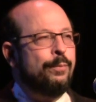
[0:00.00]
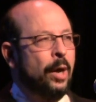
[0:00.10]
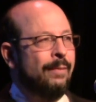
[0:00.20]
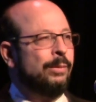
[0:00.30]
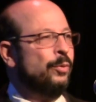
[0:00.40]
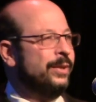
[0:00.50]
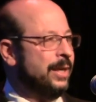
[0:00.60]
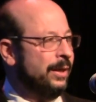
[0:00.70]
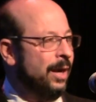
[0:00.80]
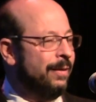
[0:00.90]
problem with
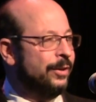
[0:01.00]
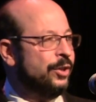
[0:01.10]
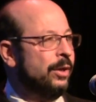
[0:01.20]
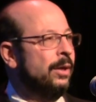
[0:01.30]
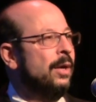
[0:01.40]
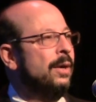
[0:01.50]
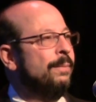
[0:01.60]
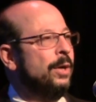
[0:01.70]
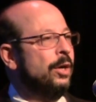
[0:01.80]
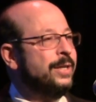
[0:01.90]
technology,
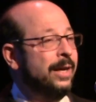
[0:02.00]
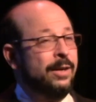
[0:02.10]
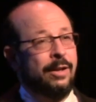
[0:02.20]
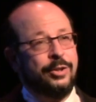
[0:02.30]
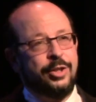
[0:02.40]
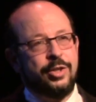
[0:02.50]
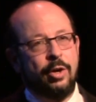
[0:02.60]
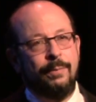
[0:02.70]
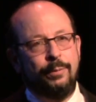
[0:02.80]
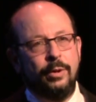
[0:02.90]
but our technologies
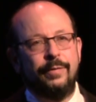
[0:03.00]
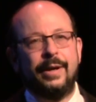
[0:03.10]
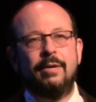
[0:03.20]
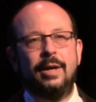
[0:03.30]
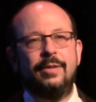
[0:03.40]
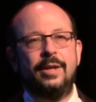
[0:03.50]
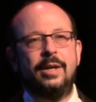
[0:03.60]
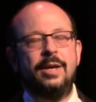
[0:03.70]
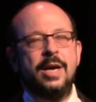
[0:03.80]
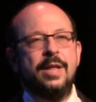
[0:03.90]
are improving, right?
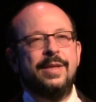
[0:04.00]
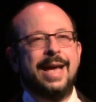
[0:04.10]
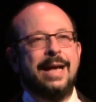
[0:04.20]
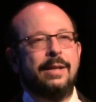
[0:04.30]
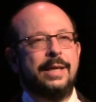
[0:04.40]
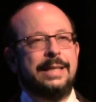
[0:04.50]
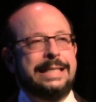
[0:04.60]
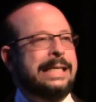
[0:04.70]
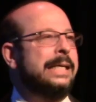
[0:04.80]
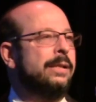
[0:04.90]
The, the L E
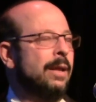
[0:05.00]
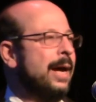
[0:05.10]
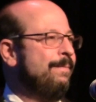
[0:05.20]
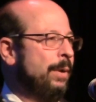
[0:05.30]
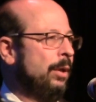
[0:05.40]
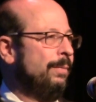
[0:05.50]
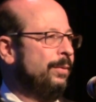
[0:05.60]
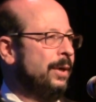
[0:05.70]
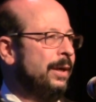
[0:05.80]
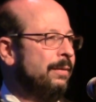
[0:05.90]
D light bulb,
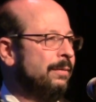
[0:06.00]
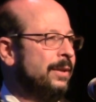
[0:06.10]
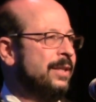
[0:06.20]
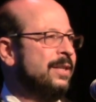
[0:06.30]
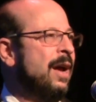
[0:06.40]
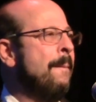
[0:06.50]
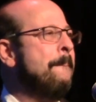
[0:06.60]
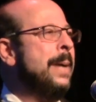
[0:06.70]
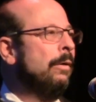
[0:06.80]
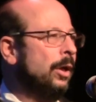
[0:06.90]
right, is a
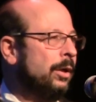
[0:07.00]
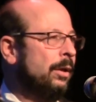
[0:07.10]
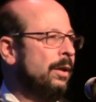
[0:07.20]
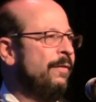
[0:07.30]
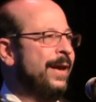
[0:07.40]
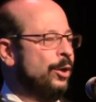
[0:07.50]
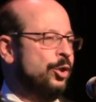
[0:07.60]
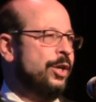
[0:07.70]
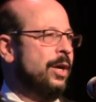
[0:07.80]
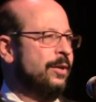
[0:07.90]
miracle of
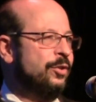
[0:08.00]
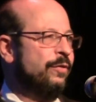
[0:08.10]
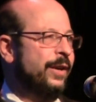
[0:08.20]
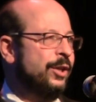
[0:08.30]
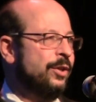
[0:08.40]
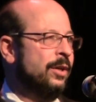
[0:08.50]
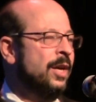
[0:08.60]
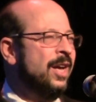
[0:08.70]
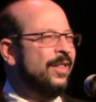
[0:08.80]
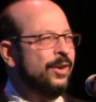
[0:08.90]
energy conservation.
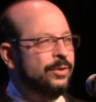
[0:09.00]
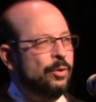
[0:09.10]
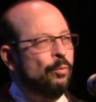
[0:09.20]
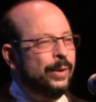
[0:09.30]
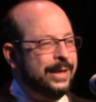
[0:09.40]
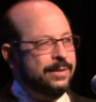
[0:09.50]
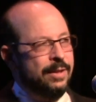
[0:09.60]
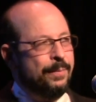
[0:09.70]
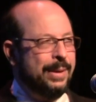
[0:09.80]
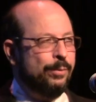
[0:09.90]
There's a reason
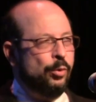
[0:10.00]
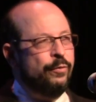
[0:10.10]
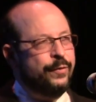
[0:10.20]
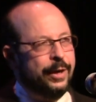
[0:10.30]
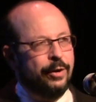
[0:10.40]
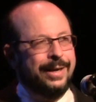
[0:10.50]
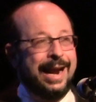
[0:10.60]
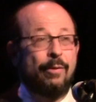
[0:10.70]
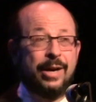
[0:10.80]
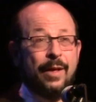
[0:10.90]
the people who figured it
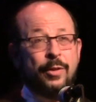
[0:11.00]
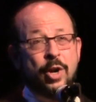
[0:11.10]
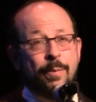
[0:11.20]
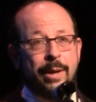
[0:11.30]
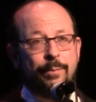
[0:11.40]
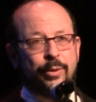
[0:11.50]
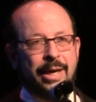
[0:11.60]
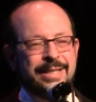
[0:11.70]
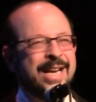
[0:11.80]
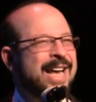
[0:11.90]
out got the Nobel
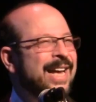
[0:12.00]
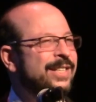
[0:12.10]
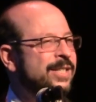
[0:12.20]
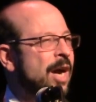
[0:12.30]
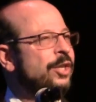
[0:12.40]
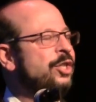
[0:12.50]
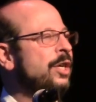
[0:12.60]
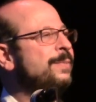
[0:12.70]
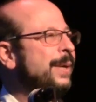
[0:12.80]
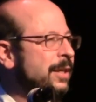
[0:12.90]
Prize. It's not
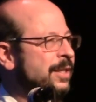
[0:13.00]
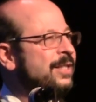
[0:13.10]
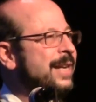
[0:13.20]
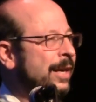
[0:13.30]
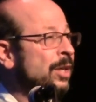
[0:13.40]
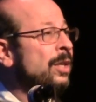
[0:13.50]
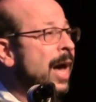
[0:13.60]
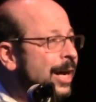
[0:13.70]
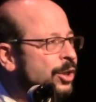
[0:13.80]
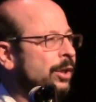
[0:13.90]
just because it's
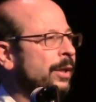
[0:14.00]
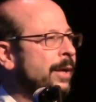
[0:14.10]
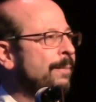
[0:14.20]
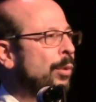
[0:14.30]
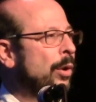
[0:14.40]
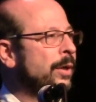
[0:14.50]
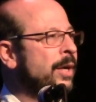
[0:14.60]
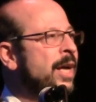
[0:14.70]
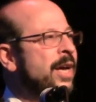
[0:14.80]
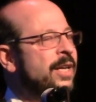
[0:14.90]
technologically
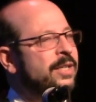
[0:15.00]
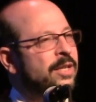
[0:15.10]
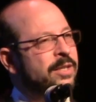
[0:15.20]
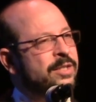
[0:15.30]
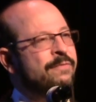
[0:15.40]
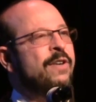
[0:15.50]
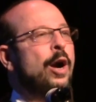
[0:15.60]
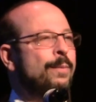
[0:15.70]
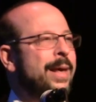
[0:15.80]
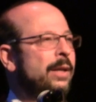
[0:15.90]
important, it's because it's
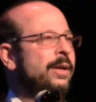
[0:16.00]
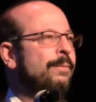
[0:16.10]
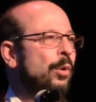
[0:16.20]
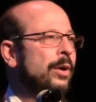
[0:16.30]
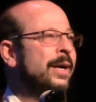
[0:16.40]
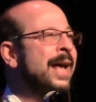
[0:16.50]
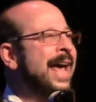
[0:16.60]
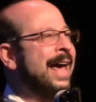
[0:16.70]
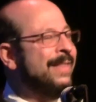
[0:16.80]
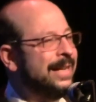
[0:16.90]
environmentally important.
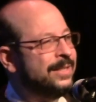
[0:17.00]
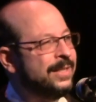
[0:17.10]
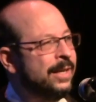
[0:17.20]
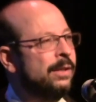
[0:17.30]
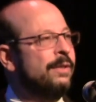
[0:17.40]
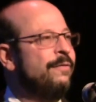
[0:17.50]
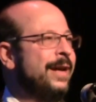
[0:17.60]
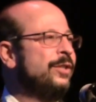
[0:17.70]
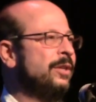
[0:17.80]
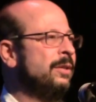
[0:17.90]
And that single
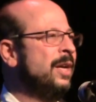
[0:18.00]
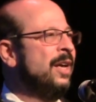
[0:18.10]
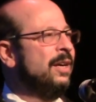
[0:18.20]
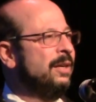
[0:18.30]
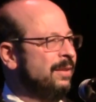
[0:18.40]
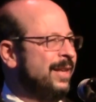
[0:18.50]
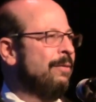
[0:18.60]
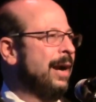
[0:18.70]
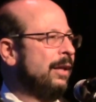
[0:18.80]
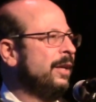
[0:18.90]
invention
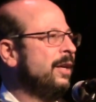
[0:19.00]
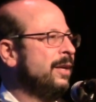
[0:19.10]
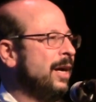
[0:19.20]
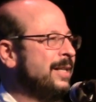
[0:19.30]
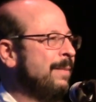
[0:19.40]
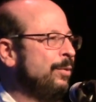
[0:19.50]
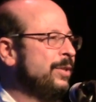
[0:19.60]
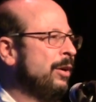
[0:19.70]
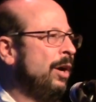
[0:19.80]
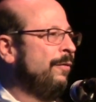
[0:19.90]
theoretically could knock ten
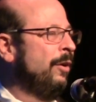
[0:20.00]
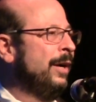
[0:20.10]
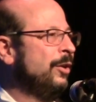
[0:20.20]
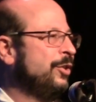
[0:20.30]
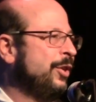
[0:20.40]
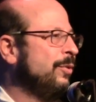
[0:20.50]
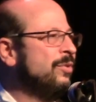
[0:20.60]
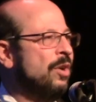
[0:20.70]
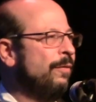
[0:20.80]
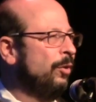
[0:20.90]
percent off our energy
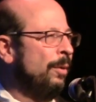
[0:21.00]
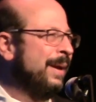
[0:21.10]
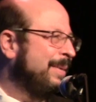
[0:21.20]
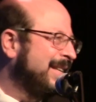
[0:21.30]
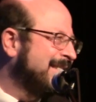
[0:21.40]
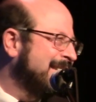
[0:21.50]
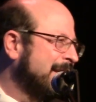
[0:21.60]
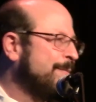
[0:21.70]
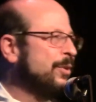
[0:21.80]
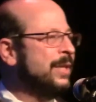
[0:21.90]
use overall, maybe
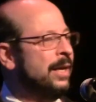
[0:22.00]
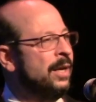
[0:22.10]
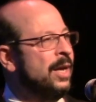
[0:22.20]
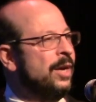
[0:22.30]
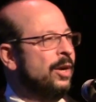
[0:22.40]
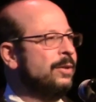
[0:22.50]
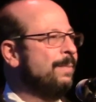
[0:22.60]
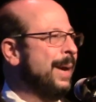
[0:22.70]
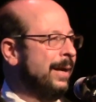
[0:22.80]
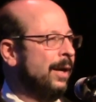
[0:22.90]
six percent, you know,
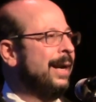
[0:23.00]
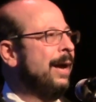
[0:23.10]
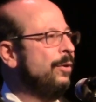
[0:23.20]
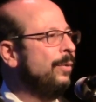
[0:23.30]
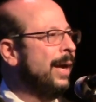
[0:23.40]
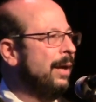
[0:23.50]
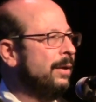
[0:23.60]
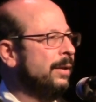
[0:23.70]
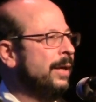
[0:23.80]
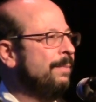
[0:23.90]
depending on how you
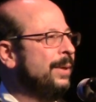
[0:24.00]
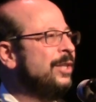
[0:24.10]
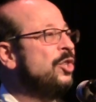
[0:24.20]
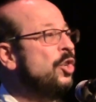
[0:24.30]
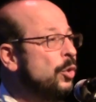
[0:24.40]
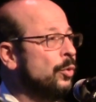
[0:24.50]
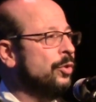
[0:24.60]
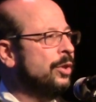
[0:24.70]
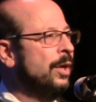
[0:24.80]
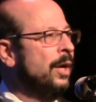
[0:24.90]
calculate it, but it's
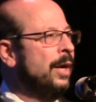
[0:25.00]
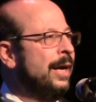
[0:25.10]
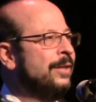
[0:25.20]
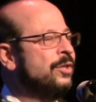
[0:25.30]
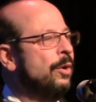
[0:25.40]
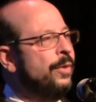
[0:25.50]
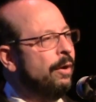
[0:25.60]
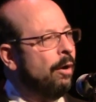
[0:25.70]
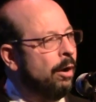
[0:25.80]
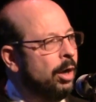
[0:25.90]
huge. And so
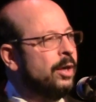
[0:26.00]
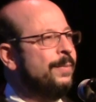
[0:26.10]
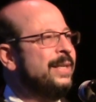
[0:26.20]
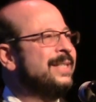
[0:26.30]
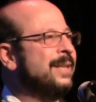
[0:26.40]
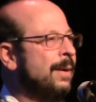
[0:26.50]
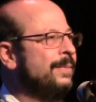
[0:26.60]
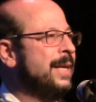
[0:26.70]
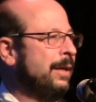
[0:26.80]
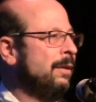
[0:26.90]
there are going to be
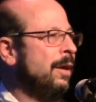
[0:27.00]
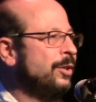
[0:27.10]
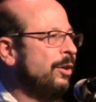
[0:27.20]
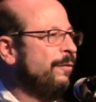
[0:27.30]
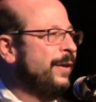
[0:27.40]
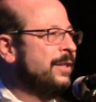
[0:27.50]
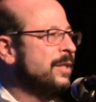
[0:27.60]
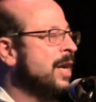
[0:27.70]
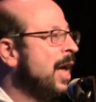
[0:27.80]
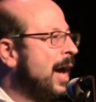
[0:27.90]
some technological
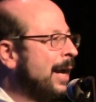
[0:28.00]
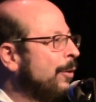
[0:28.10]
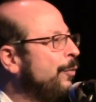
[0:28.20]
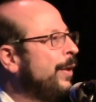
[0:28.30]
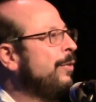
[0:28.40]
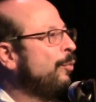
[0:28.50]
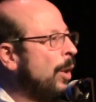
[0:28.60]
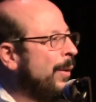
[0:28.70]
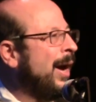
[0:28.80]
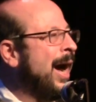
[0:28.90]
fixes. I don't think
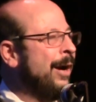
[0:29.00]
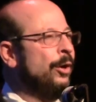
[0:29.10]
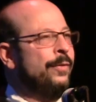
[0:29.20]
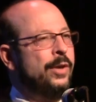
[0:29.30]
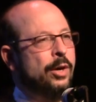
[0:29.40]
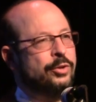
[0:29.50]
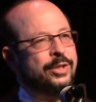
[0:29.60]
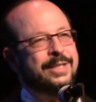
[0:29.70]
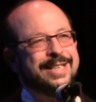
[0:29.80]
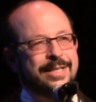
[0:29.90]
throwing iron in the
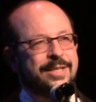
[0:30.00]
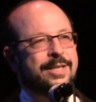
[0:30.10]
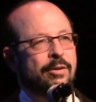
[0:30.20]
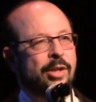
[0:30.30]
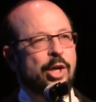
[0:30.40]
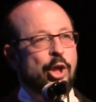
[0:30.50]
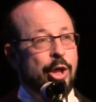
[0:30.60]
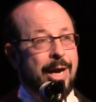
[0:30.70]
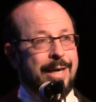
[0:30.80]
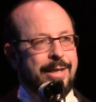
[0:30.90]
ocean is necessarily a
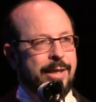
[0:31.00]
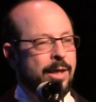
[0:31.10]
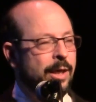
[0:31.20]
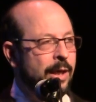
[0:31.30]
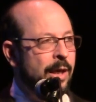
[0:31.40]
good idea,